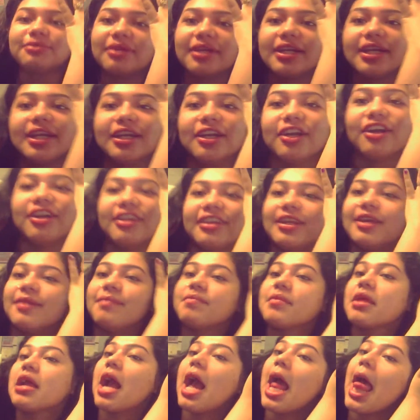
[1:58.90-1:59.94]
a ring on
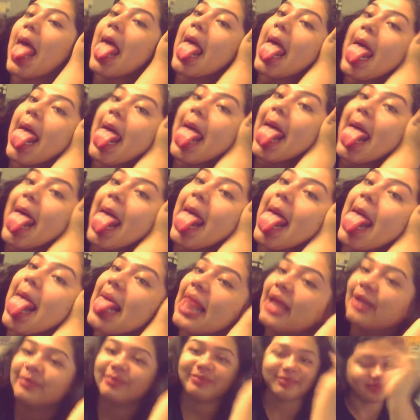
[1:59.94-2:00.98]
it.
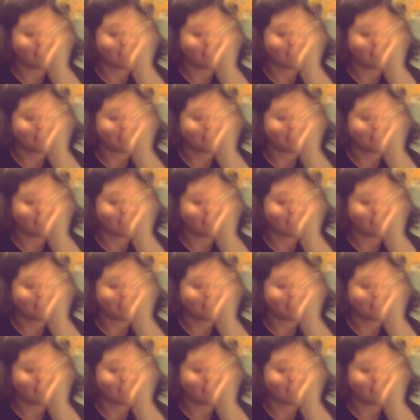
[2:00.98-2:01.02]
Ooh.